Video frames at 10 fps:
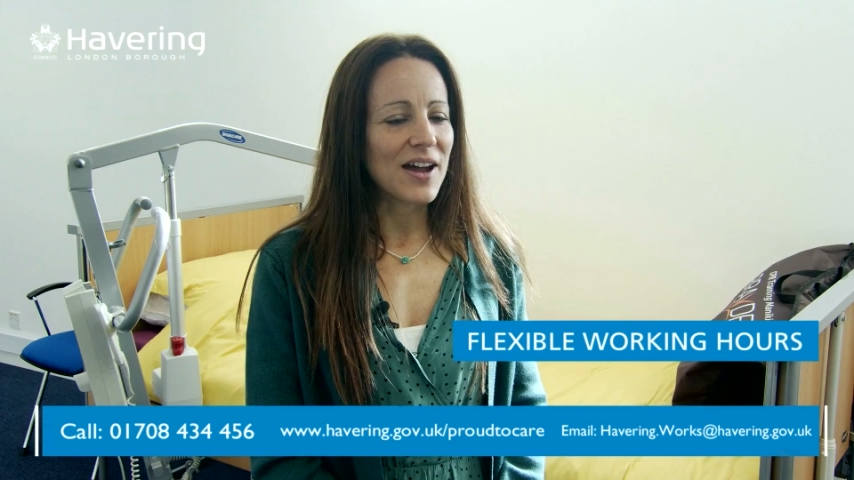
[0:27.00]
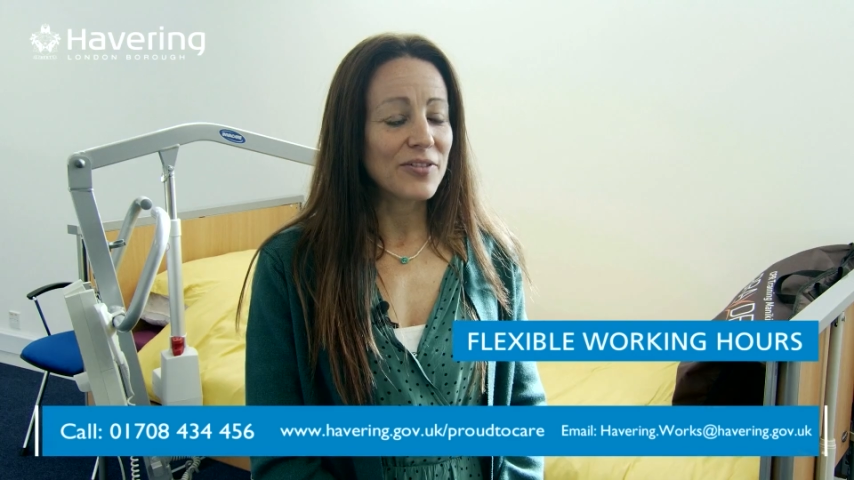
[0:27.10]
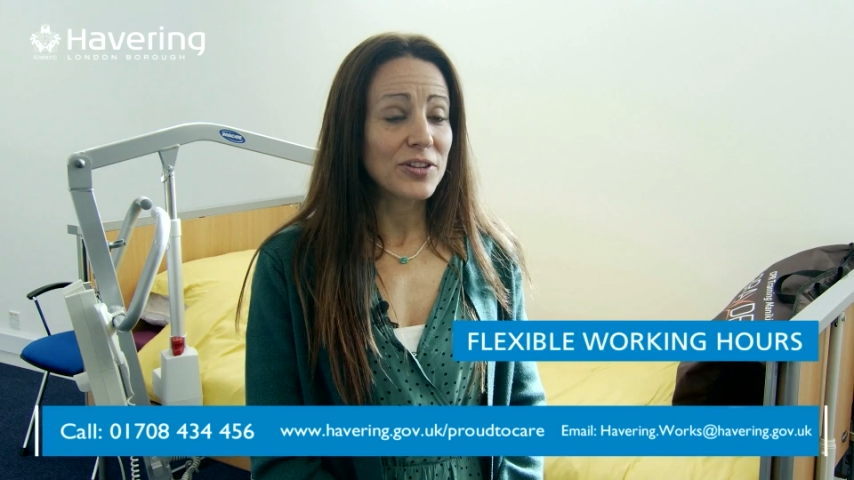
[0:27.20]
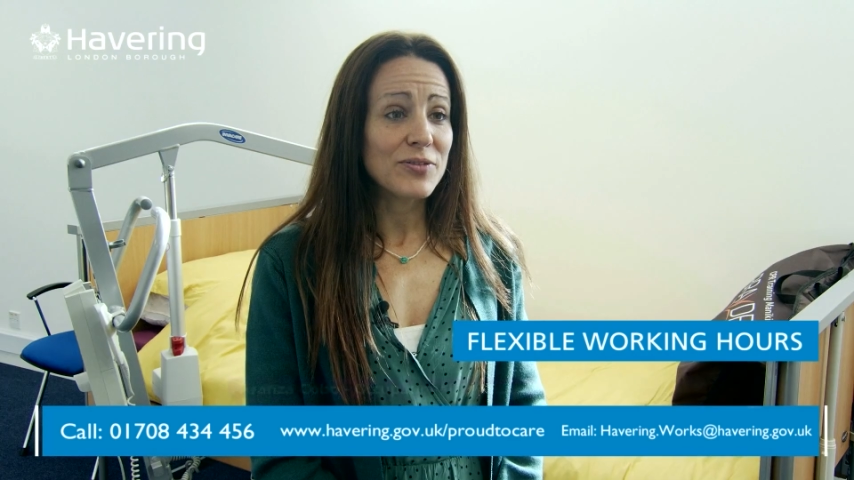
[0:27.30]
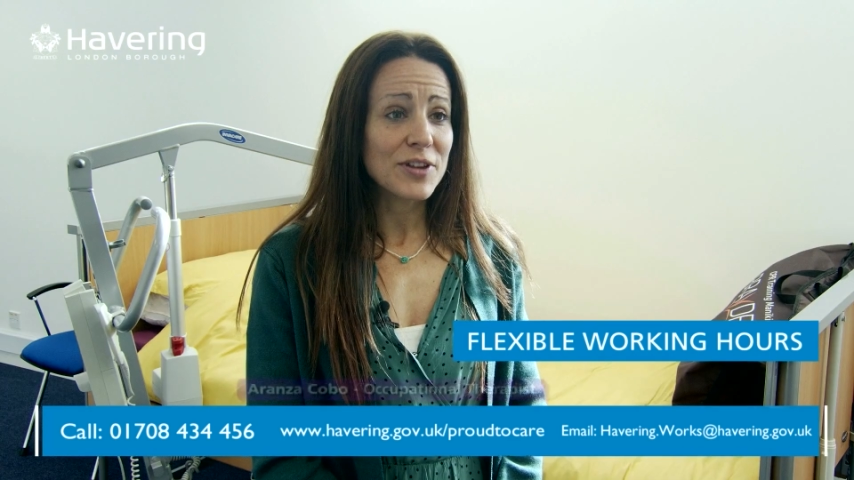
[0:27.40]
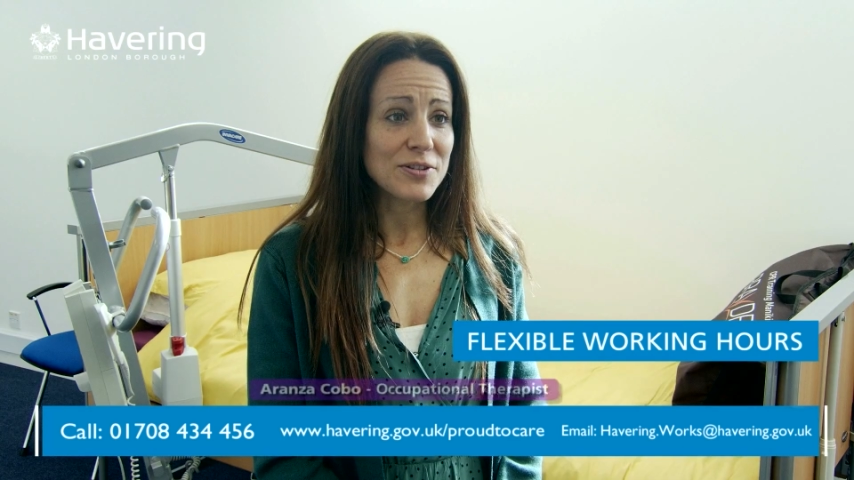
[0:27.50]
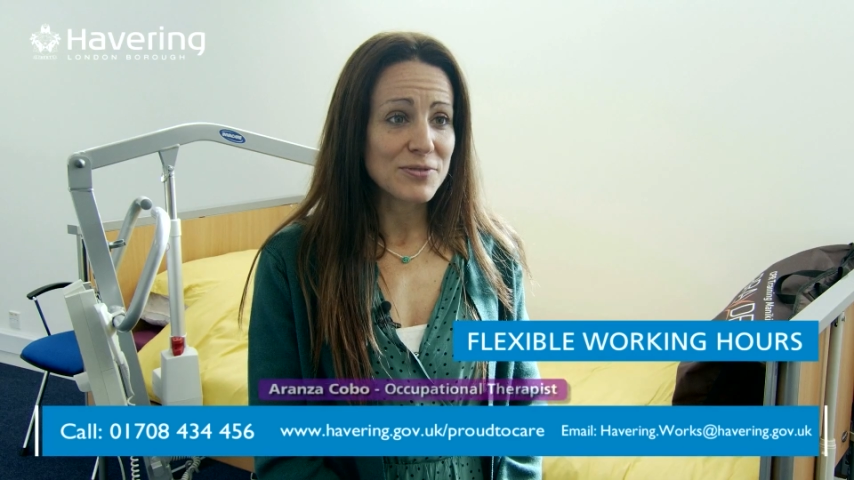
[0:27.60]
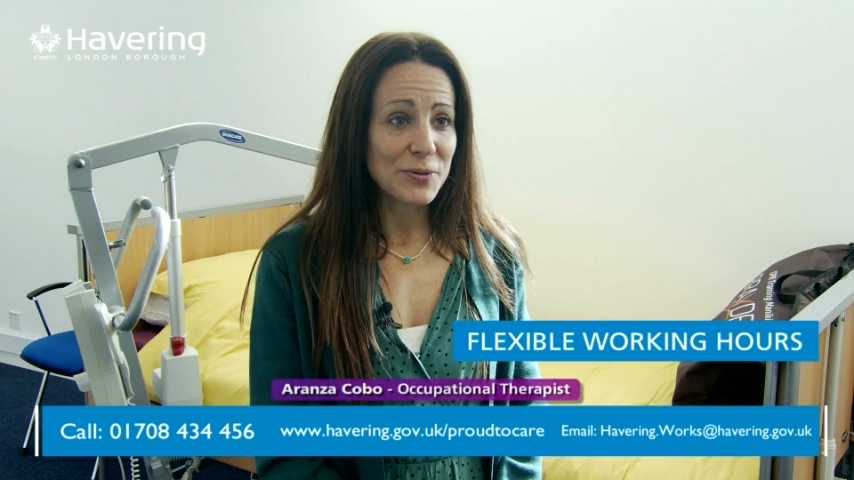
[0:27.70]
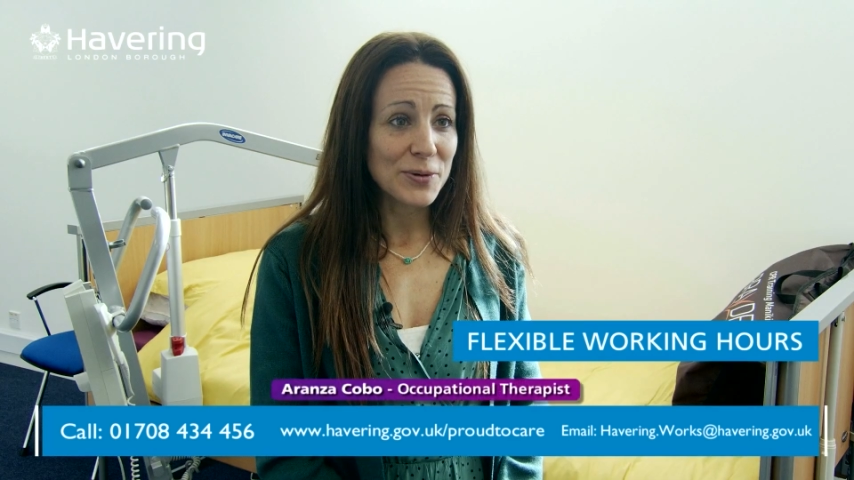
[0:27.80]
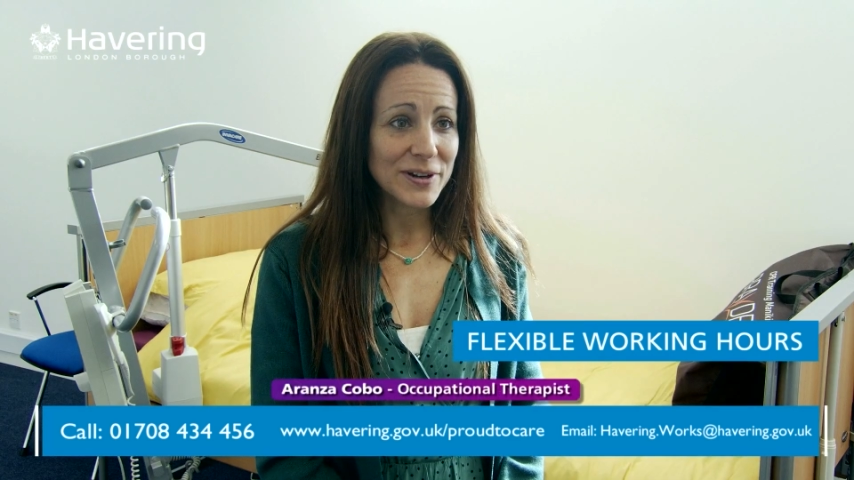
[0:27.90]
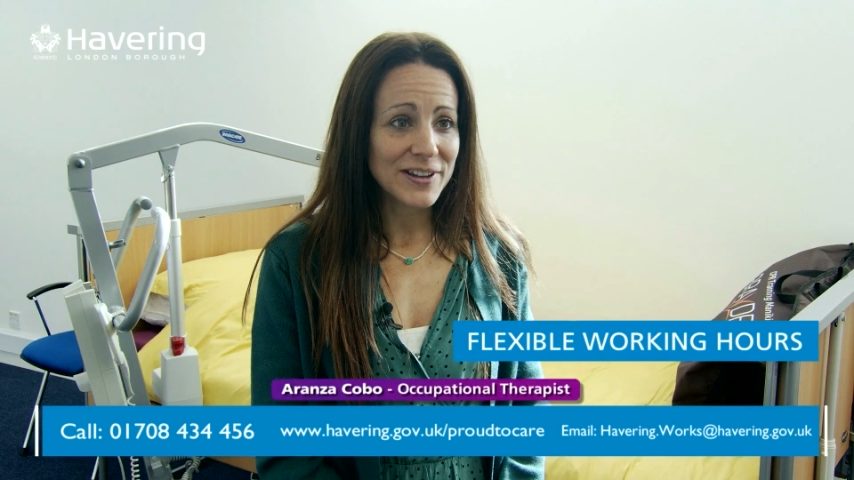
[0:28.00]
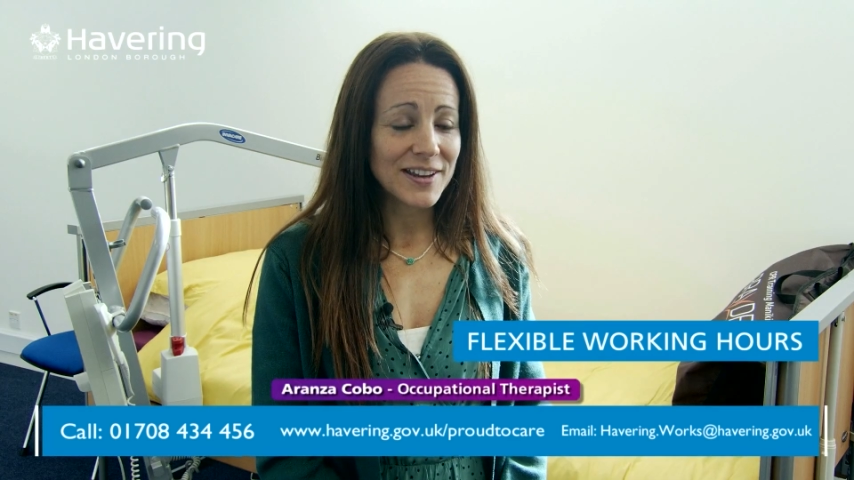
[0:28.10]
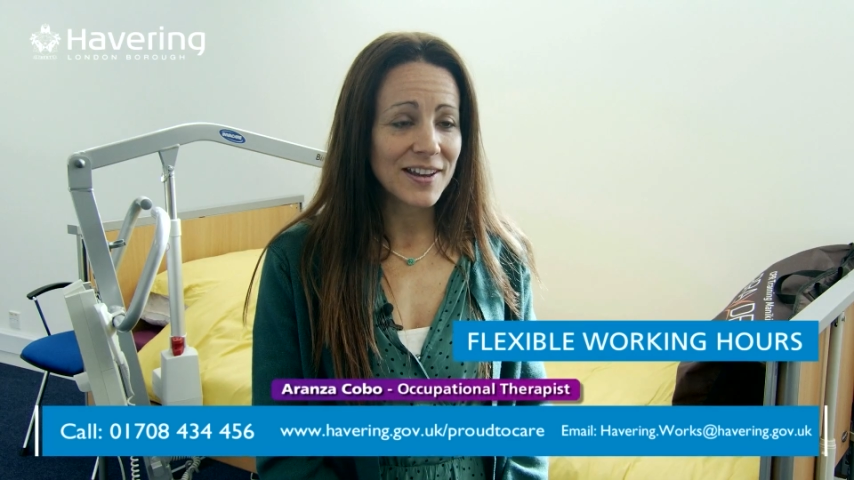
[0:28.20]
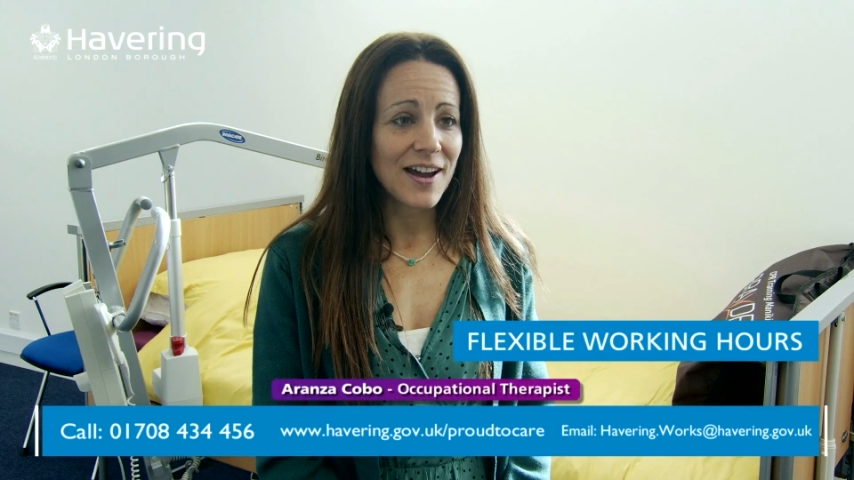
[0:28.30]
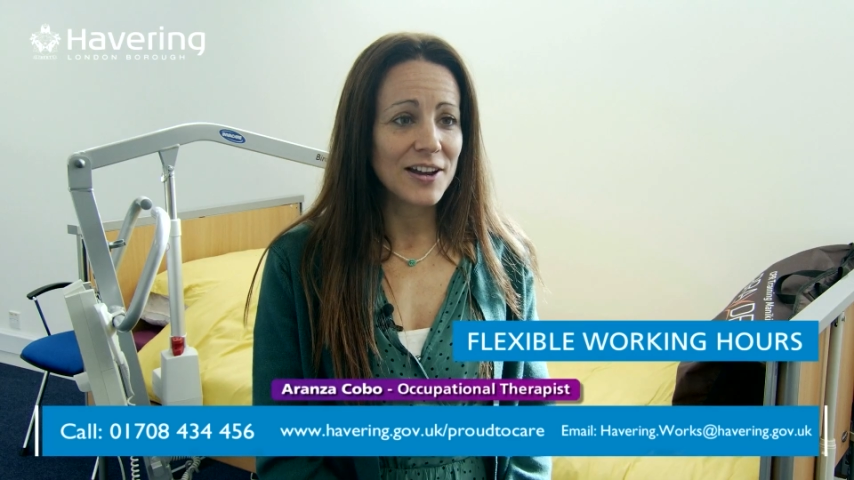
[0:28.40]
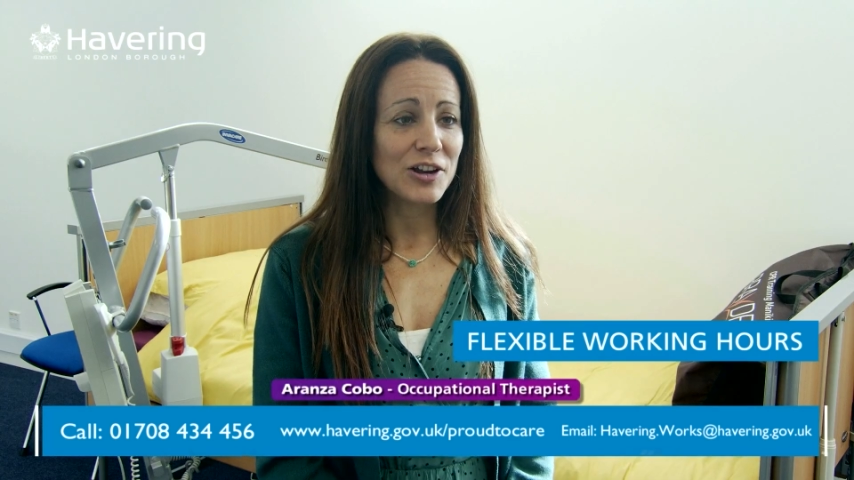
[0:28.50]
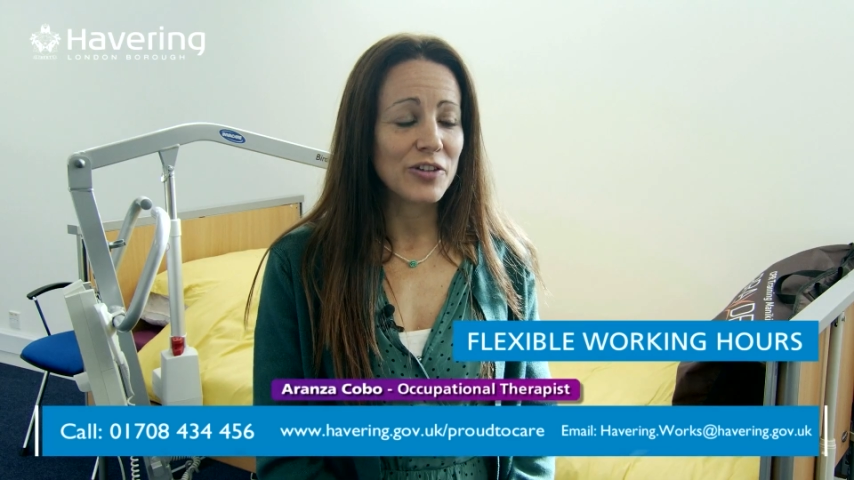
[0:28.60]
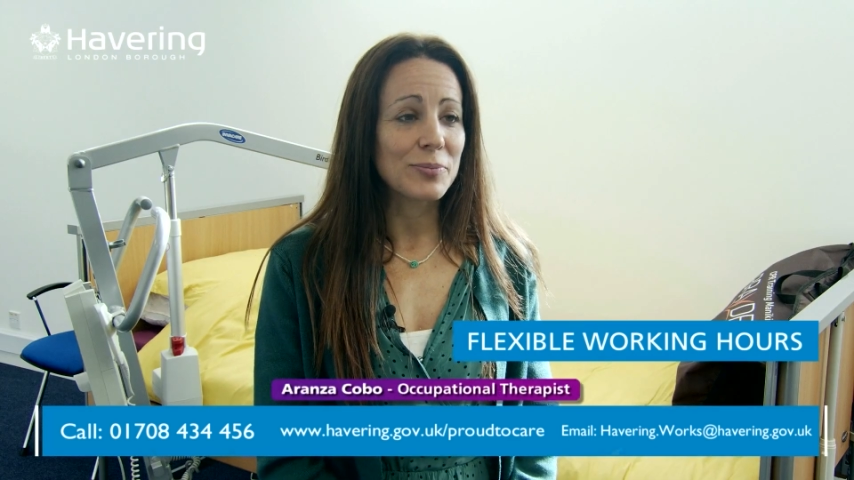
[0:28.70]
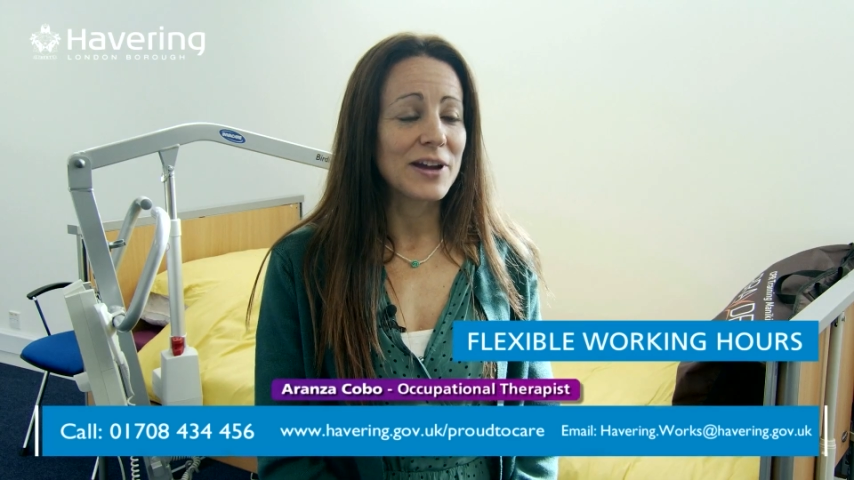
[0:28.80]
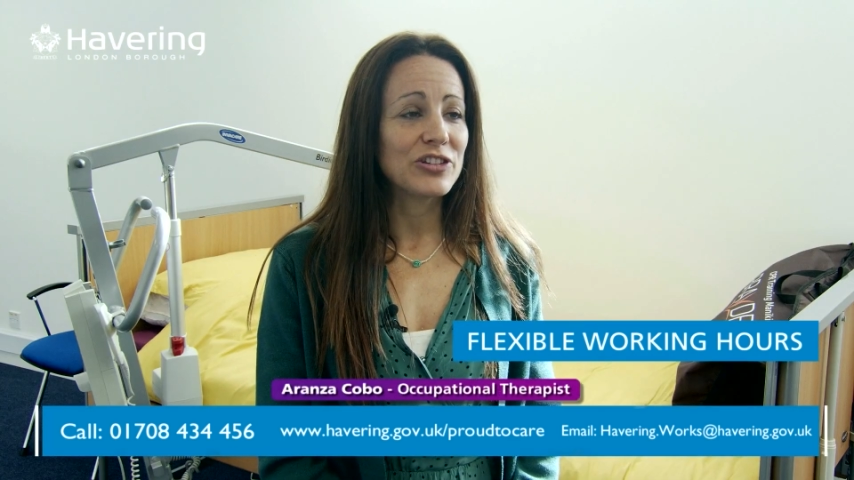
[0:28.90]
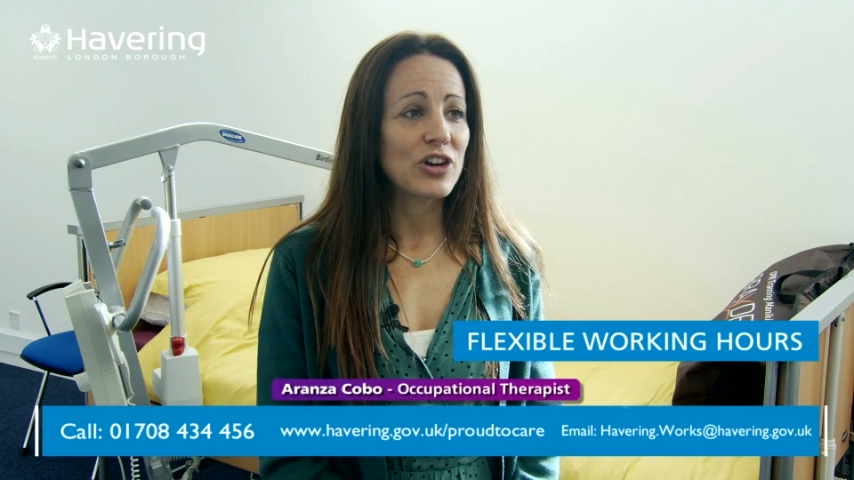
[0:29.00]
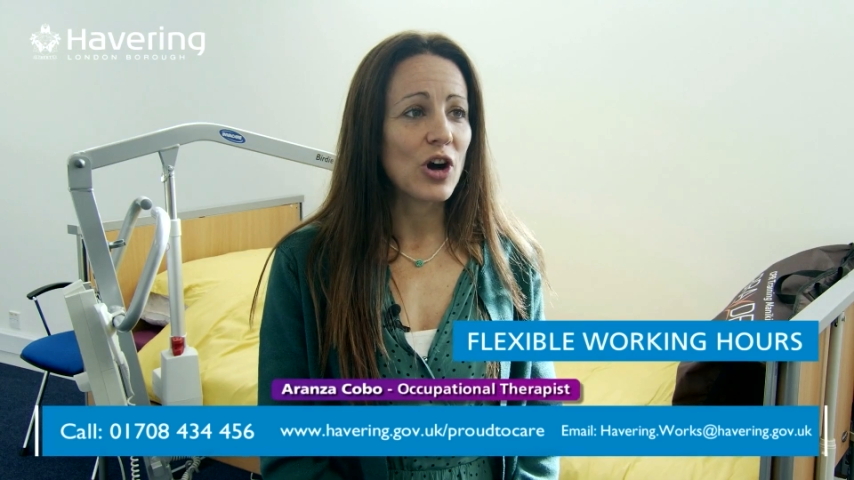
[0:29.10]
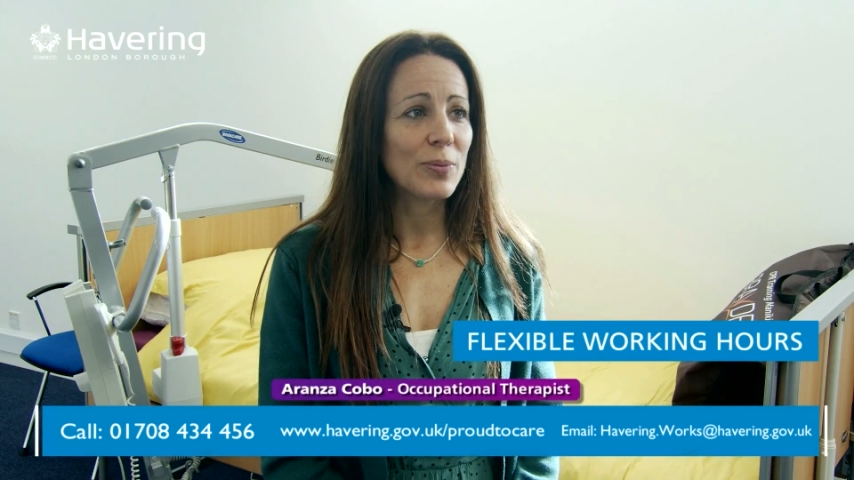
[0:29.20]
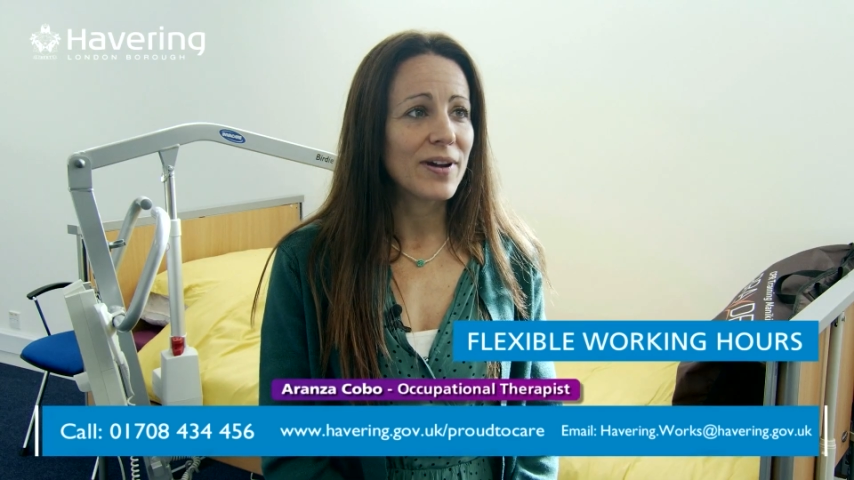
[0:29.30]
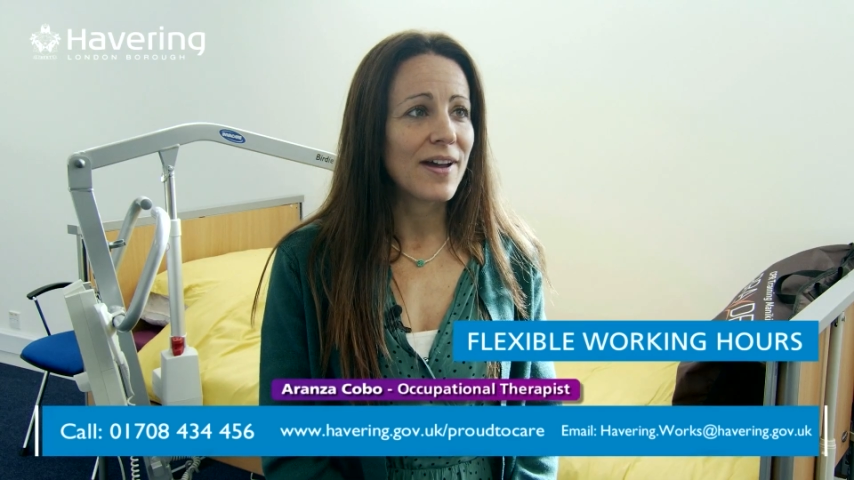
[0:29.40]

I find it very rewarding. I love my job.